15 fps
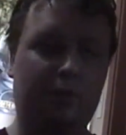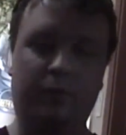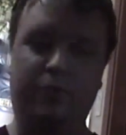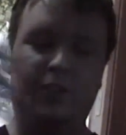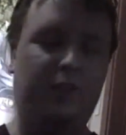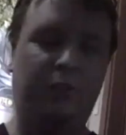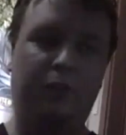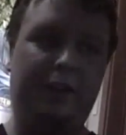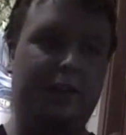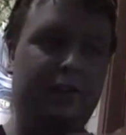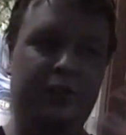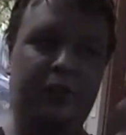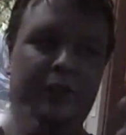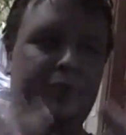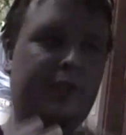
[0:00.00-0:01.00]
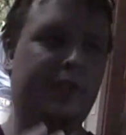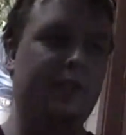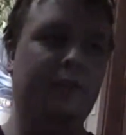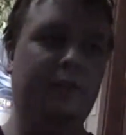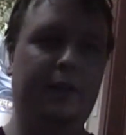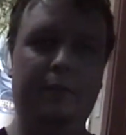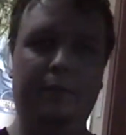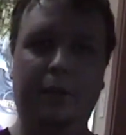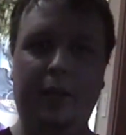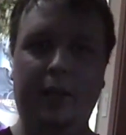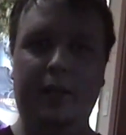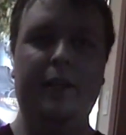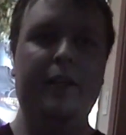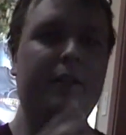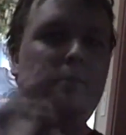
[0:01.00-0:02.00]
several thousand years later, right?
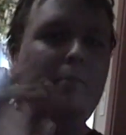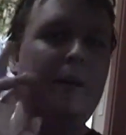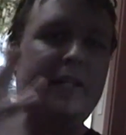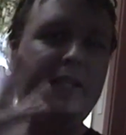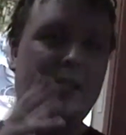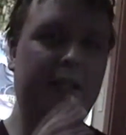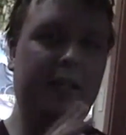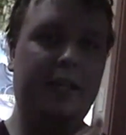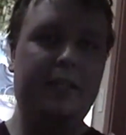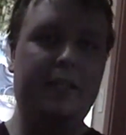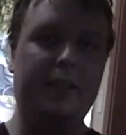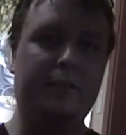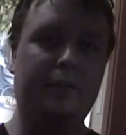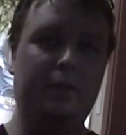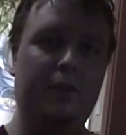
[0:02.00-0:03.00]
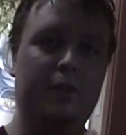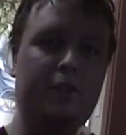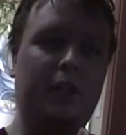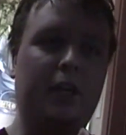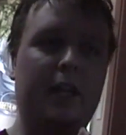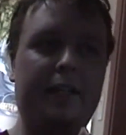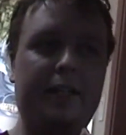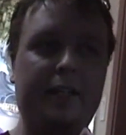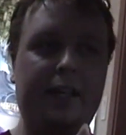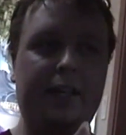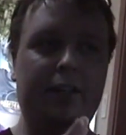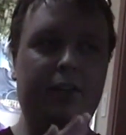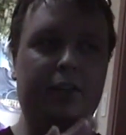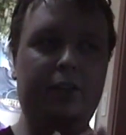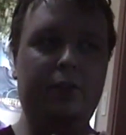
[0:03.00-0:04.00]
Basic idea. So how do you
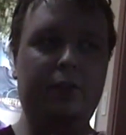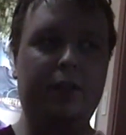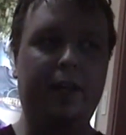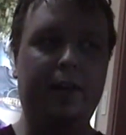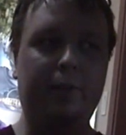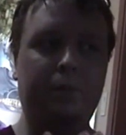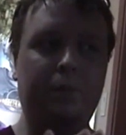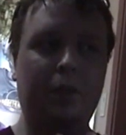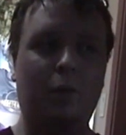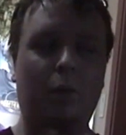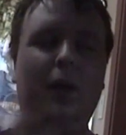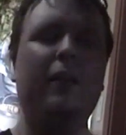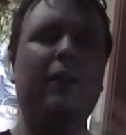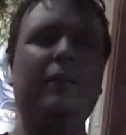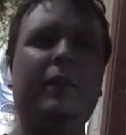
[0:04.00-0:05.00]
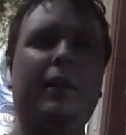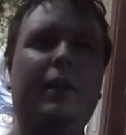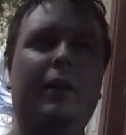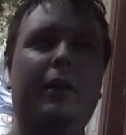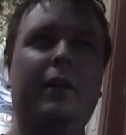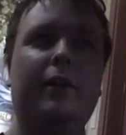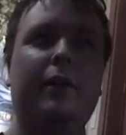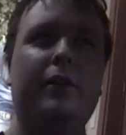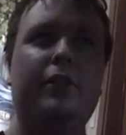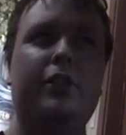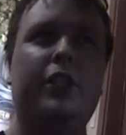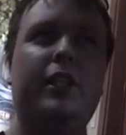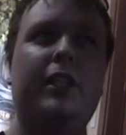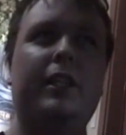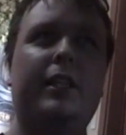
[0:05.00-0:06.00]
get her to do that? Well,
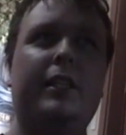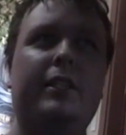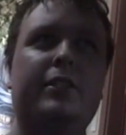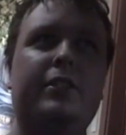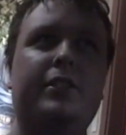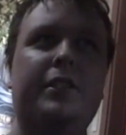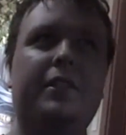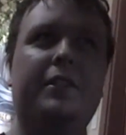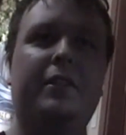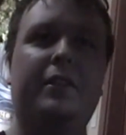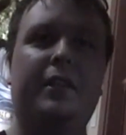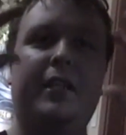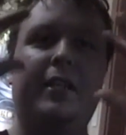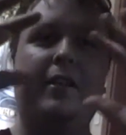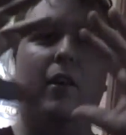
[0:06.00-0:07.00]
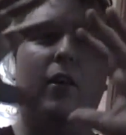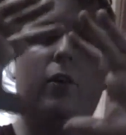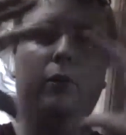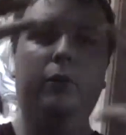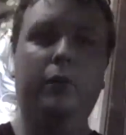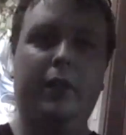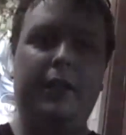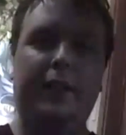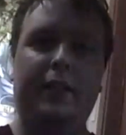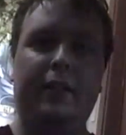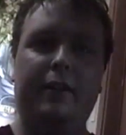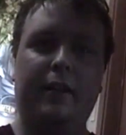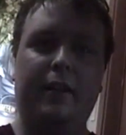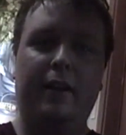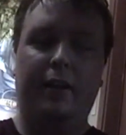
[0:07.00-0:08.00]
she is the
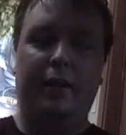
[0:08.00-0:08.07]
only